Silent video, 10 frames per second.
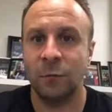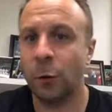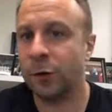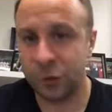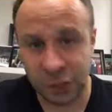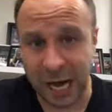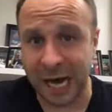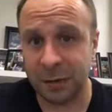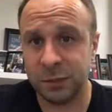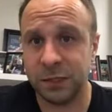their
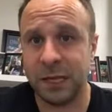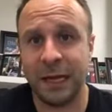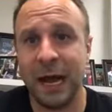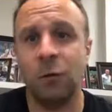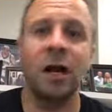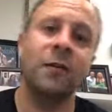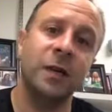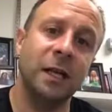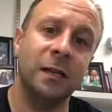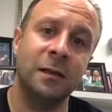jobs, and how
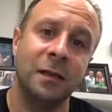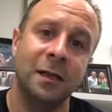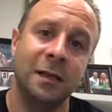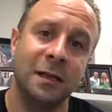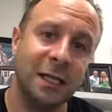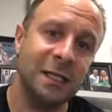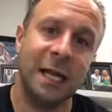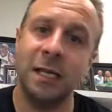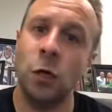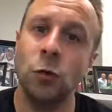coveted these
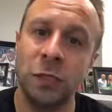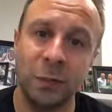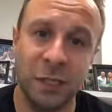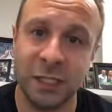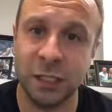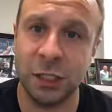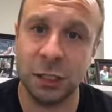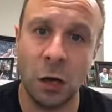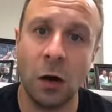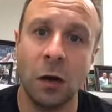head coaching positions
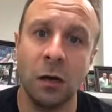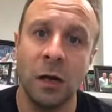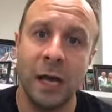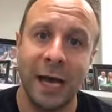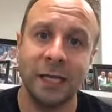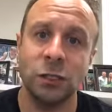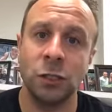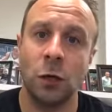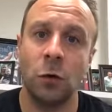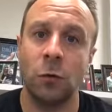are. And
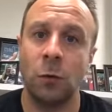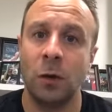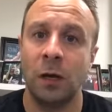so